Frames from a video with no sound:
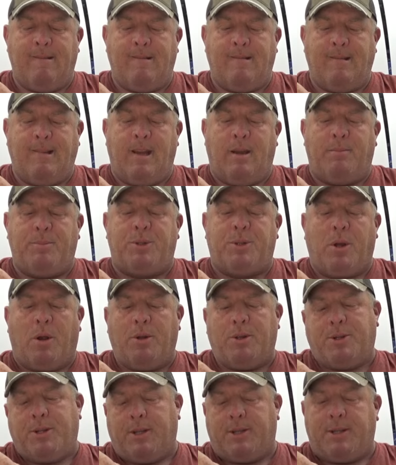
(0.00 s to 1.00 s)
Yep,
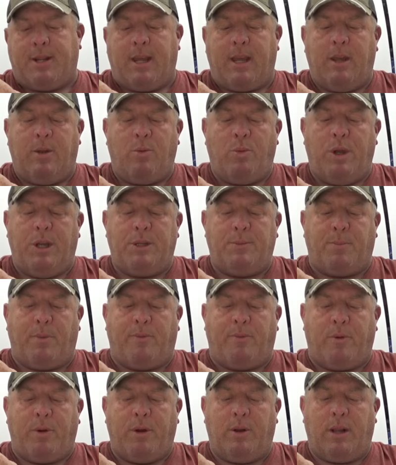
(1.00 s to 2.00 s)
start 6 to 8 weeks
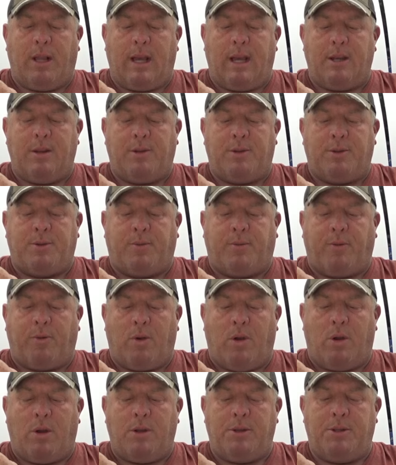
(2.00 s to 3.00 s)
before your last
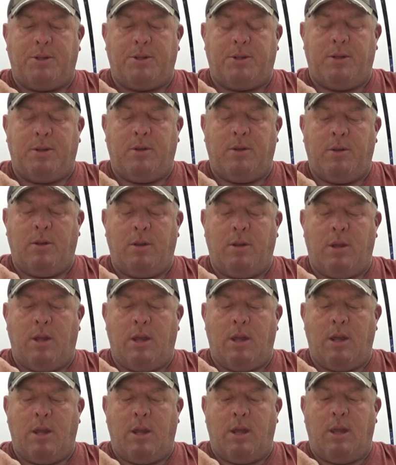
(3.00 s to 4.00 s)
frost.
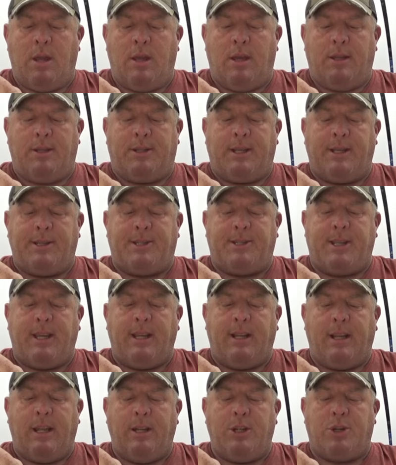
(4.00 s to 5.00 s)
It says
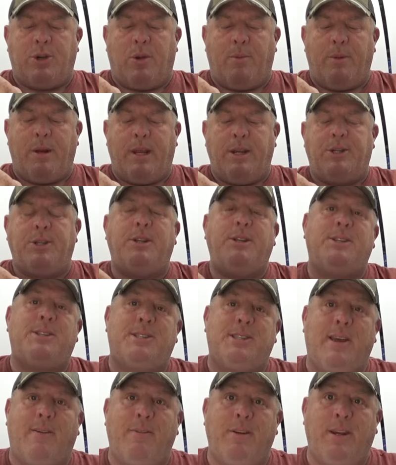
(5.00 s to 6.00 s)
seedling germination is
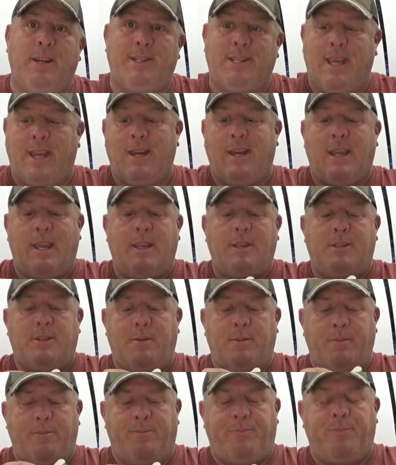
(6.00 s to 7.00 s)
7 to 10 days.
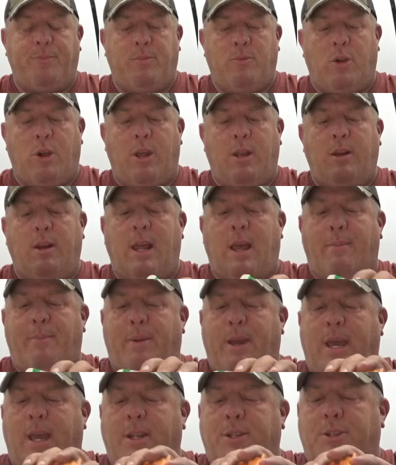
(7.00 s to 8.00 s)
All right, not
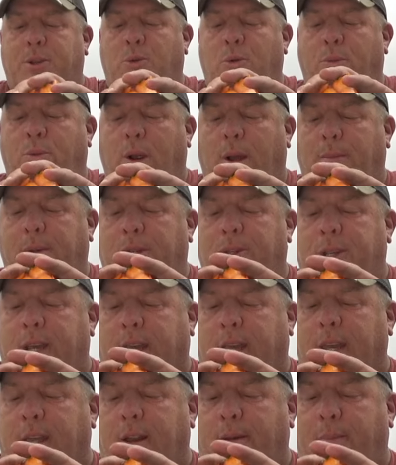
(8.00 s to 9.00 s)
bad. So we'll probably
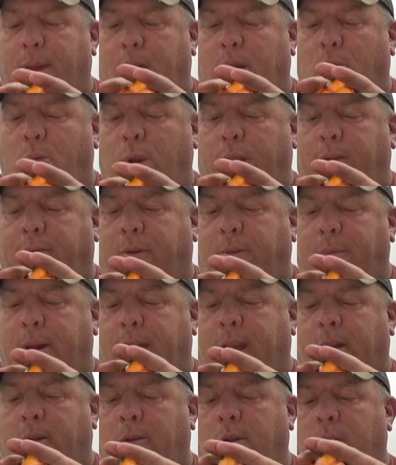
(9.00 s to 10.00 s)
check in about a week from
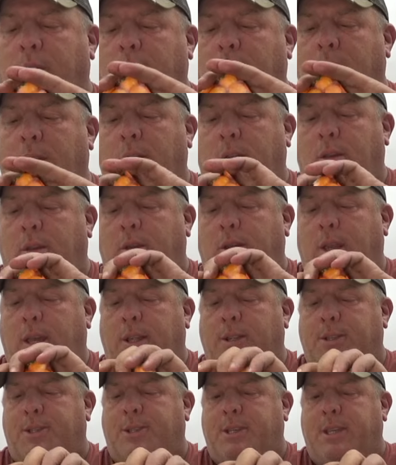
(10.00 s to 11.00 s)
now
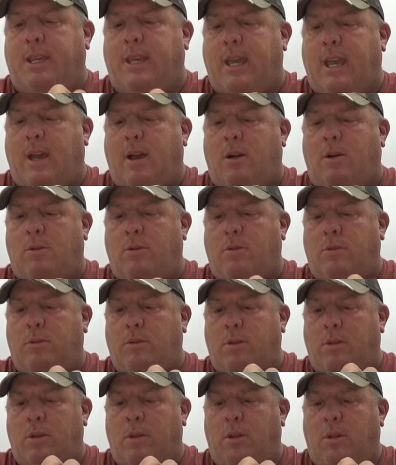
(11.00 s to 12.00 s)
and see how
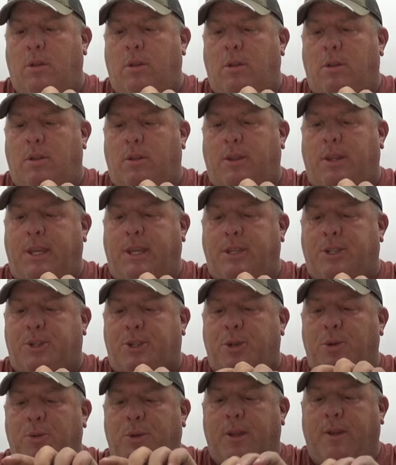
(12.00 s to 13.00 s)
these
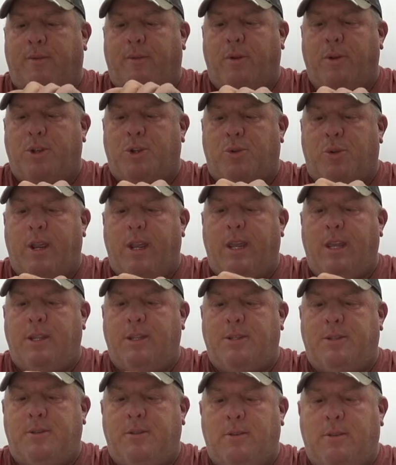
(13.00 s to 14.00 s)
2 different trays,